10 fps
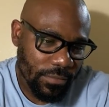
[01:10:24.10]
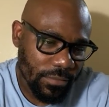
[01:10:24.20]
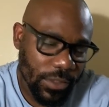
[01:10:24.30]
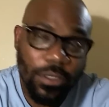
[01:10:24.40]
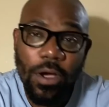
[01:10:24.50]

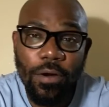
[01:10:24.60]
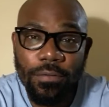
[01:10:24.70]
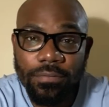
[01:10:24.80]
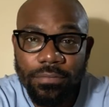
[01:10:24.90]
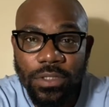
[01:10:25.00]

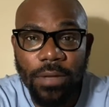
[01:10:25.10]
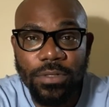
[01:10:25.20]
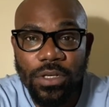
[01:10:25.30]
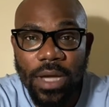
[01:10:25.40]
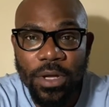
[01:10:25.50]
So it's up
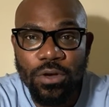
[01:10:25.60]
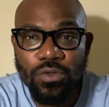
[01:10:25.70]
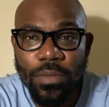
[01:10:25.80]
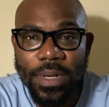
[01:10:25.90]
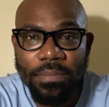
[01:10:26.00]
to you. I'm a good
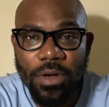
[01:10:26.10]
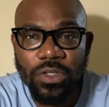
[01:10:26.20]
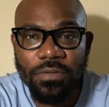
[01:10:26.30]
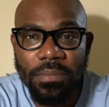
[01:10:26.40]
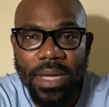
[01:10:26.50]
woman, and most
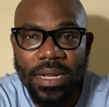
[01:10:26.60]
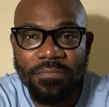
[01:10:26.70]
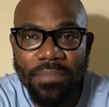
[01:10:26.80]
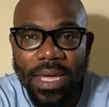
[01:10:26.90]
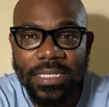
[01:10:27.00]
of the men I've
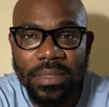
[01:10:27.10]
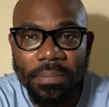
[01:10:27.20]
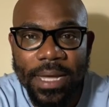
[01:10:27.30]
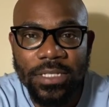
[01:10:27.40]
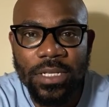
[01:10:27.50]
met in the
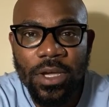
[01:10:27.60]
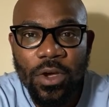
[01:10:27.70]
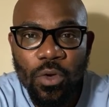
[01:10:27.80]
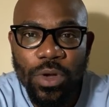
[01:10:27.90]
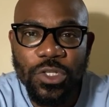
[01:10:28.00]
past
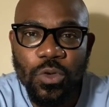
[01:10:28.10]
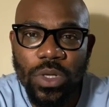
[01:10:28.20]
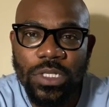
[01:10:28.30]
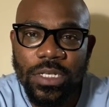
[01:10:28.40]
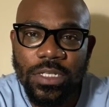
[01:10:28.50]
were
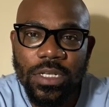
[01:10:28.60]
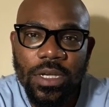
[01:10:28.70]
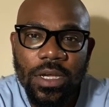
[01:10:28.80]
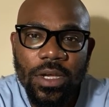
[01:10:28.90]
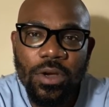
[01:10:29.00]
squatters.
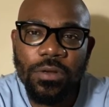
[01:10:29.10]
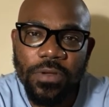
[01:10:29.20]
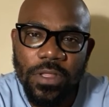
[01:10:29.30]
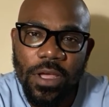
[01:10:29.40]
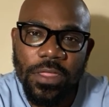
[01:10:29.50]
Good for
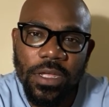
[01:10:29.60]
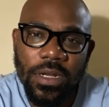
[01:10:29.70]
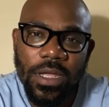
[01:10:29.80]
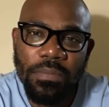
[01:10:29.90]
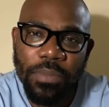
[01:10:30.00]
nothing,
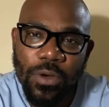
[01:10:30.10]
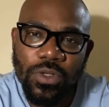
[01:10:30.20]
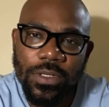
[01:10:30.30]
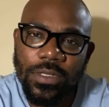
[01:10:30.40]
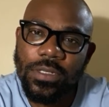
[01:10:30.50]

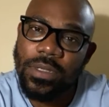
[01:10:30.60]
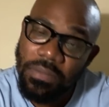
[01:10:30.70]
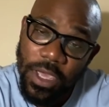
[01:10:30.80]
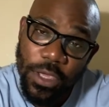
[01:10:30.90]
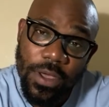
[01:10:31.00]
imposters.
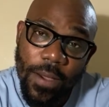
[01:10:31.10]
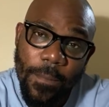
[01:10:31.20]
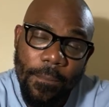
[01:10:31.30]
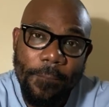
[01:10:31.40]
There you go.